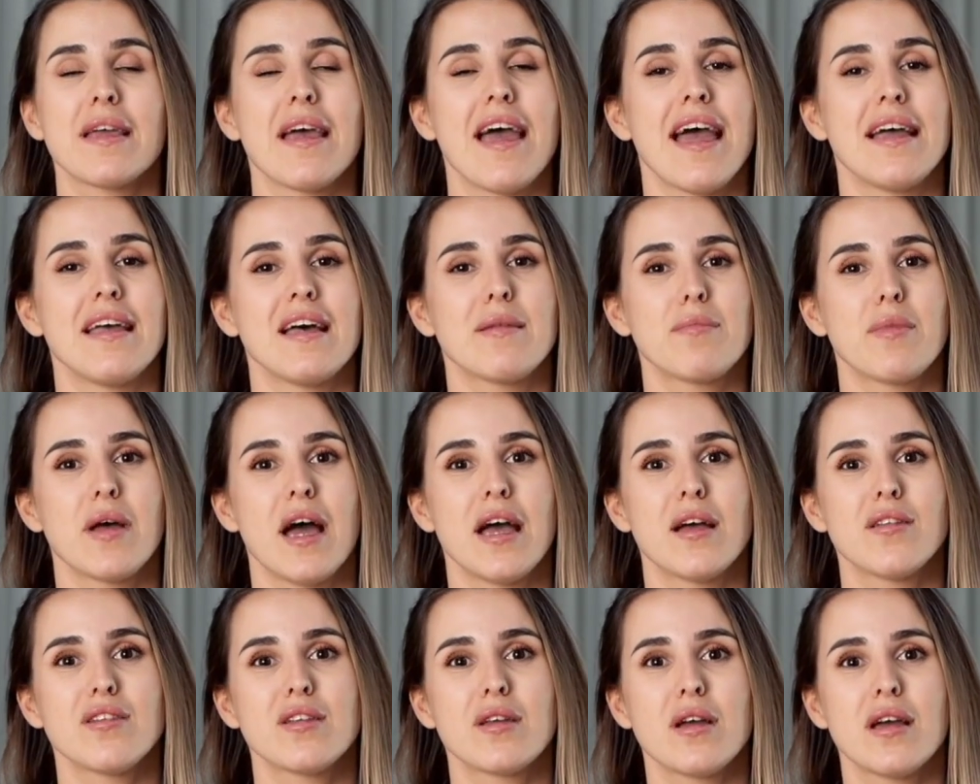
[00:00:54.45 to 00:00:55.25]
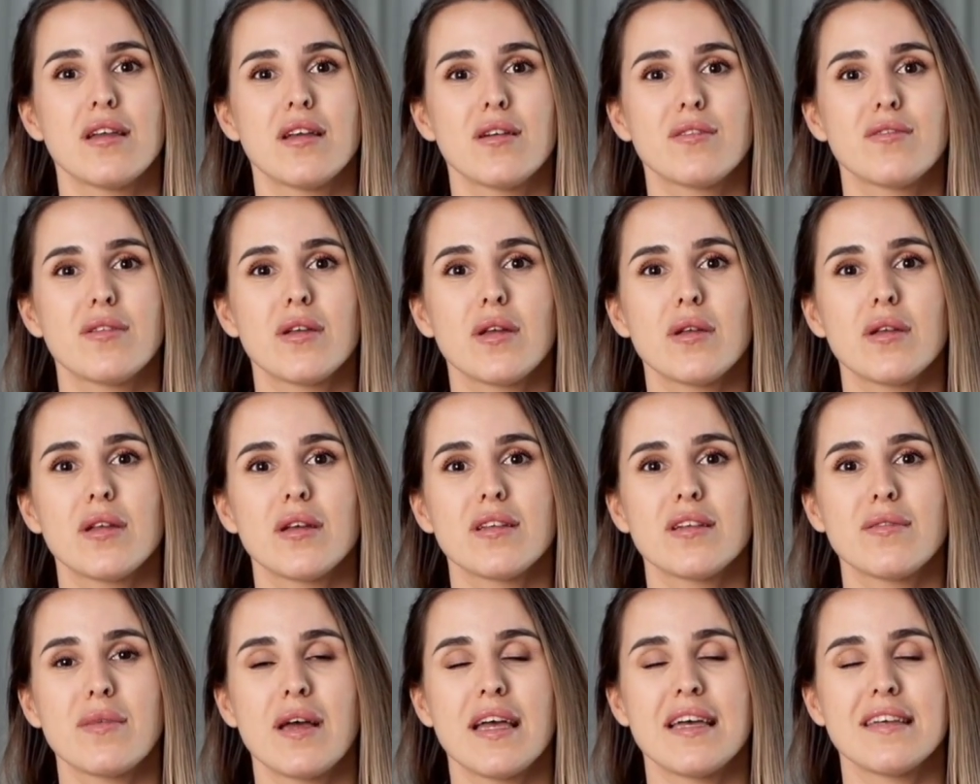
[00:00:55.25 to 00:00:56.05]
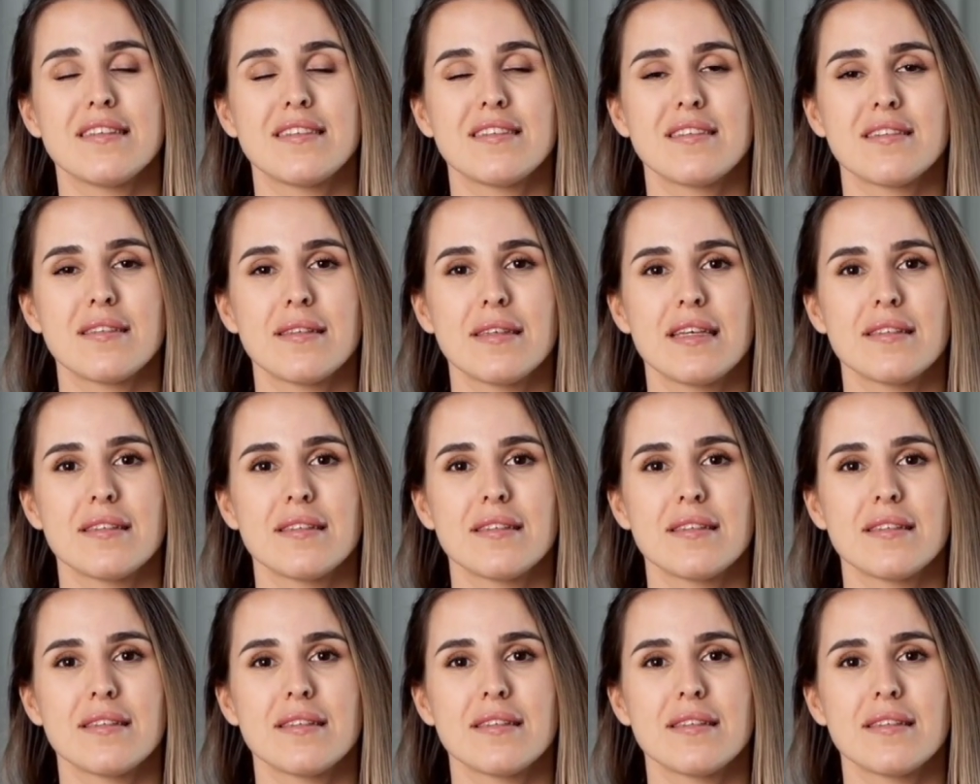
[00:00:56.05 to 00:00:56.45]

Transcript: any browser on your phone or device.